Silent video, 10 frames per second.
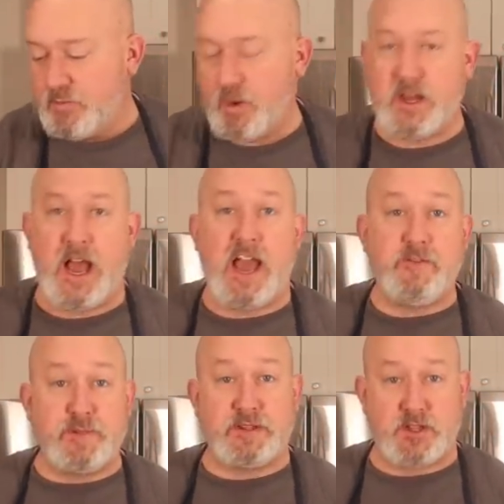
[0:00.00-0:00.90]
what
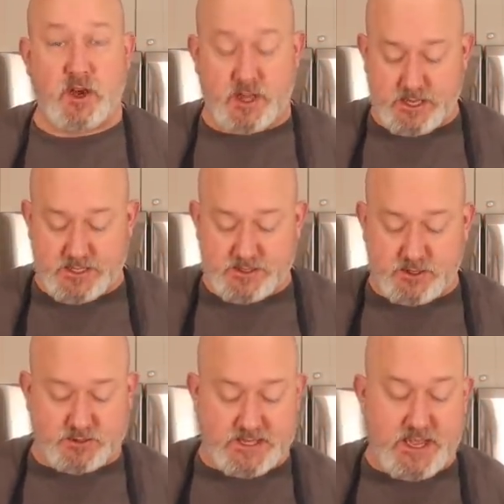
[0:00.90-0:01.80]
I've been taught is
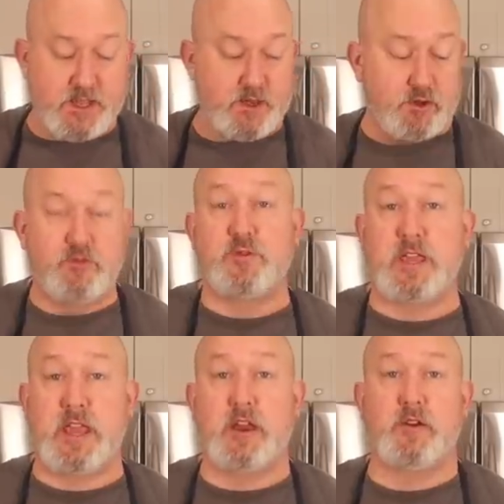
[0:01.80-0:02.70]
you'll take your
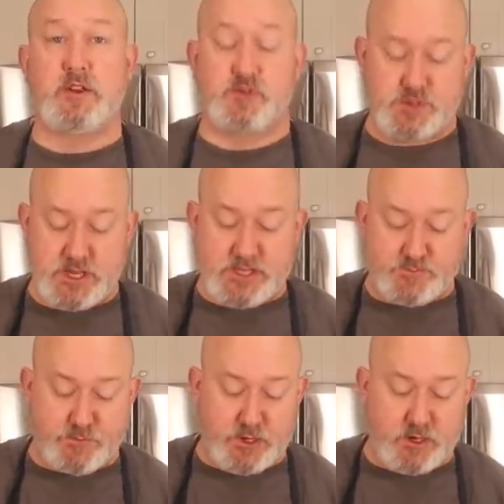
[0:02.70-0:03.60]
gruyere and your cheese
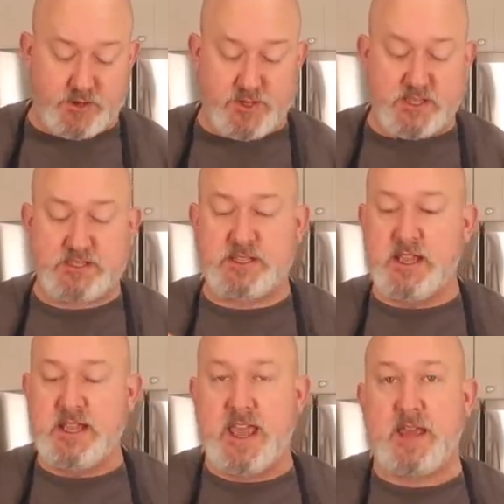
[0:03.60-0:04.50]
and put it on this
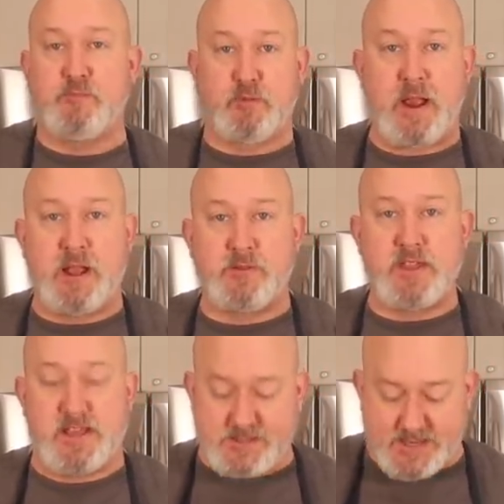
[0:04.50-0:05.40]
and brown
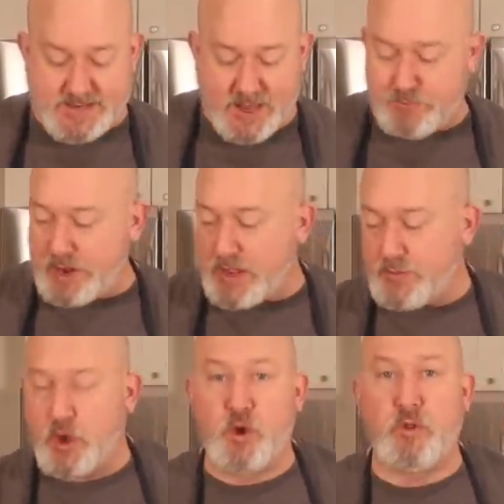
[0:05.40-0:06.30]
this, and not brown
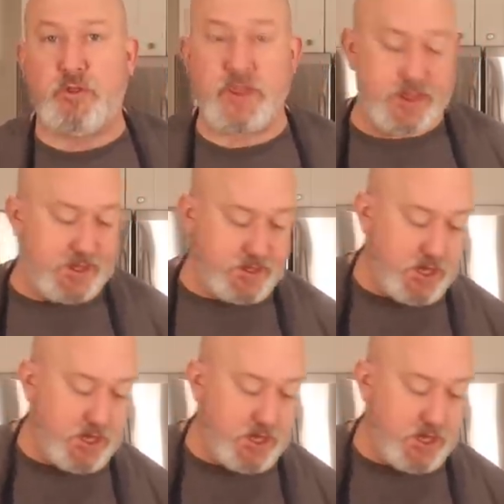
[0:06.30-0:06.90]
the whole thing in